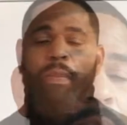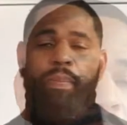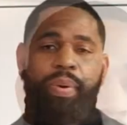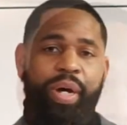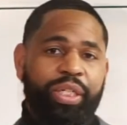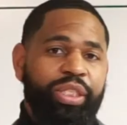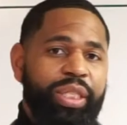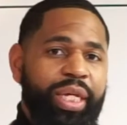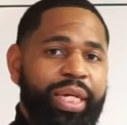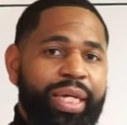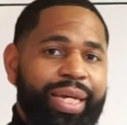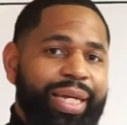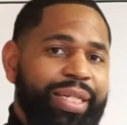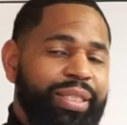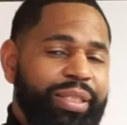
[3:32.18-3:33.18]

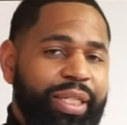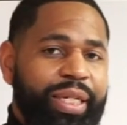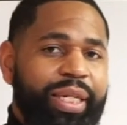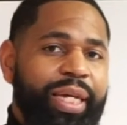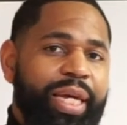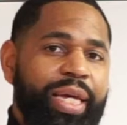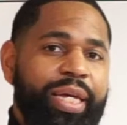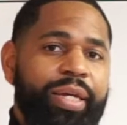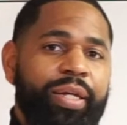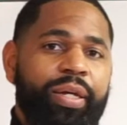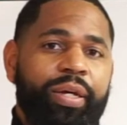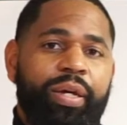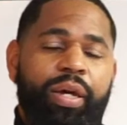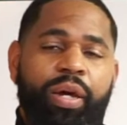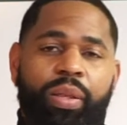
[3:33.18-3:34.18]
Budgeting is the key
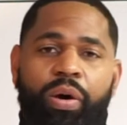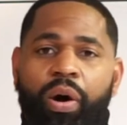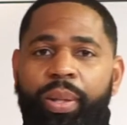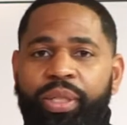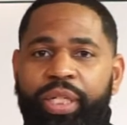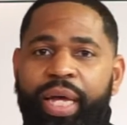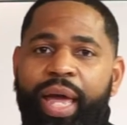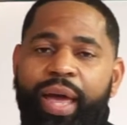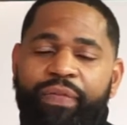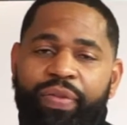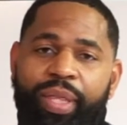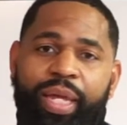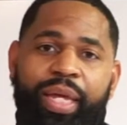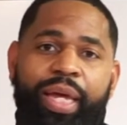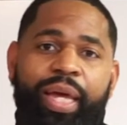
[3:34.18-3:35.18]
in order to
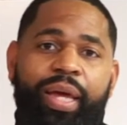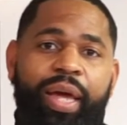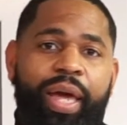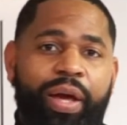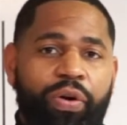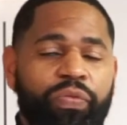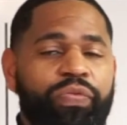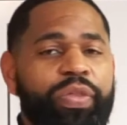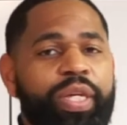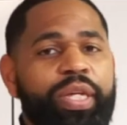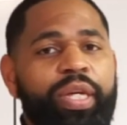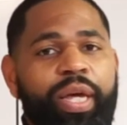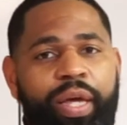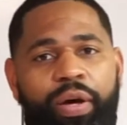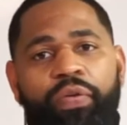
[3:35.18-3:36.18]
having a healthy,
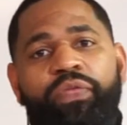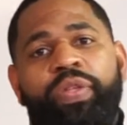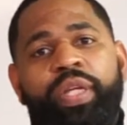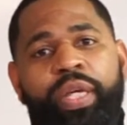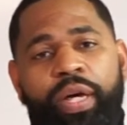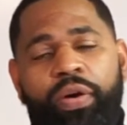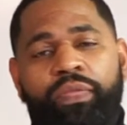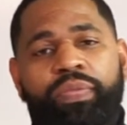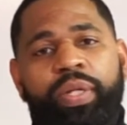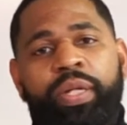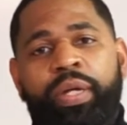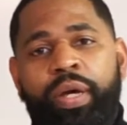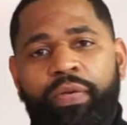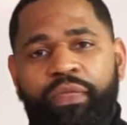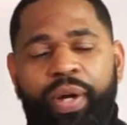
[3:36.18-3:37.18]
healthy,
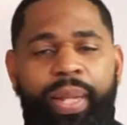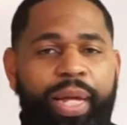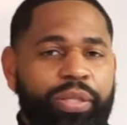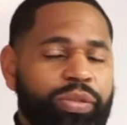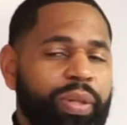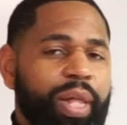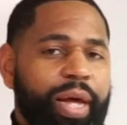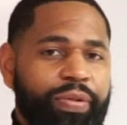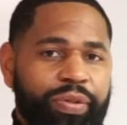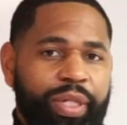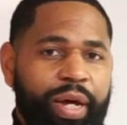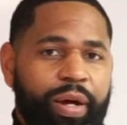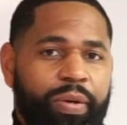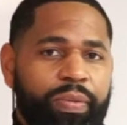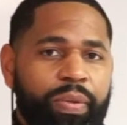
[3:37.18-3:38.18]
healthy financial
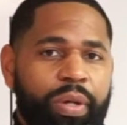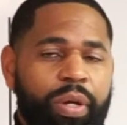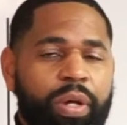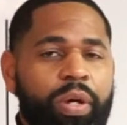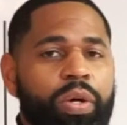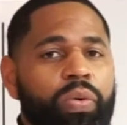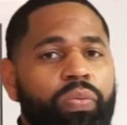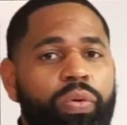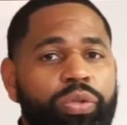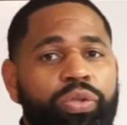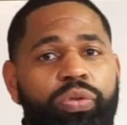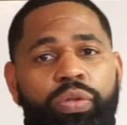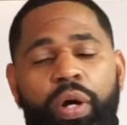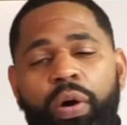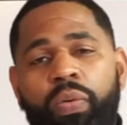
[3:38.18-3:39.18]
lifestyle. What
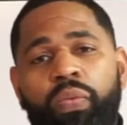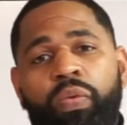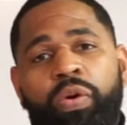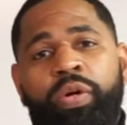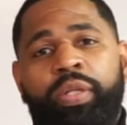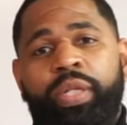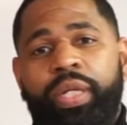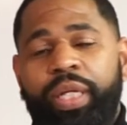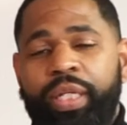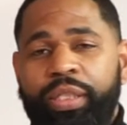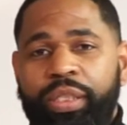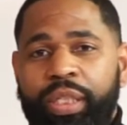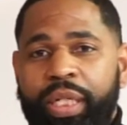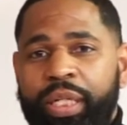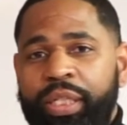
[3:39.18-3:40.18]
you don't want is
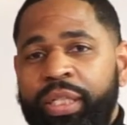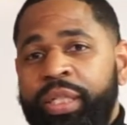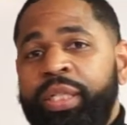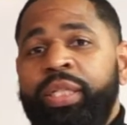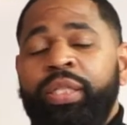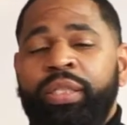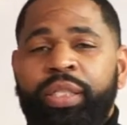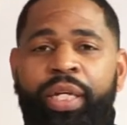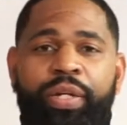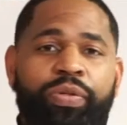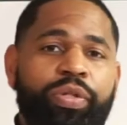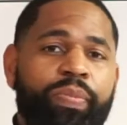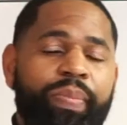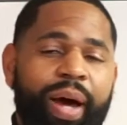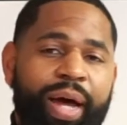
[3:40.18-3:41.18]
to continue
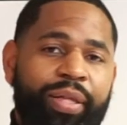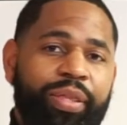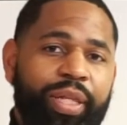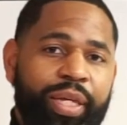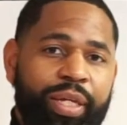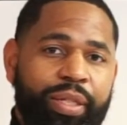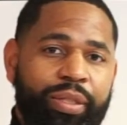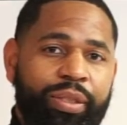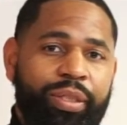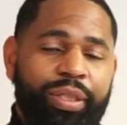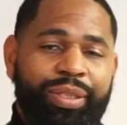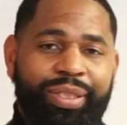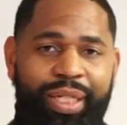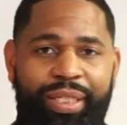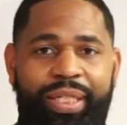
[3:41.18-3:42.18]
to buy things
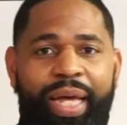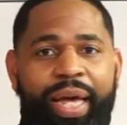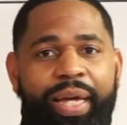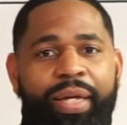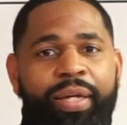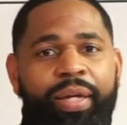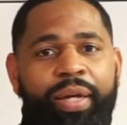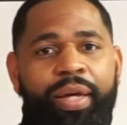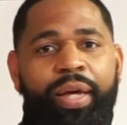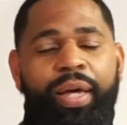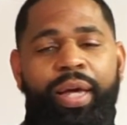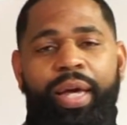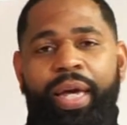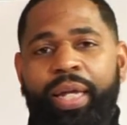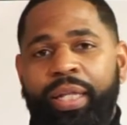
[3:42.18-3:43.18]
today
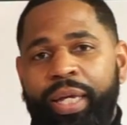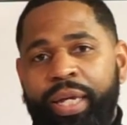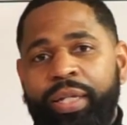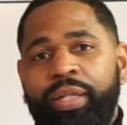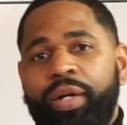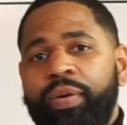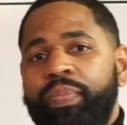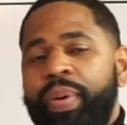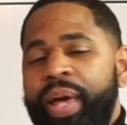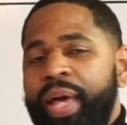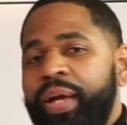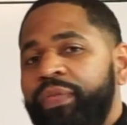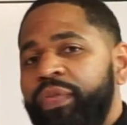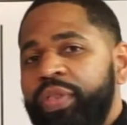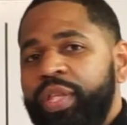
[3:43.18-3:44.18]
and end up
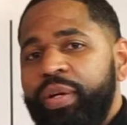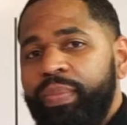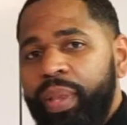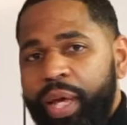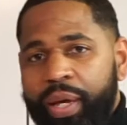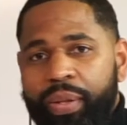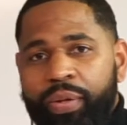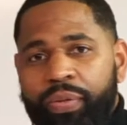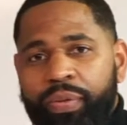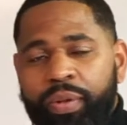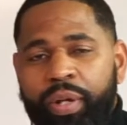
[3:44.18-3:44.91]
paying for them later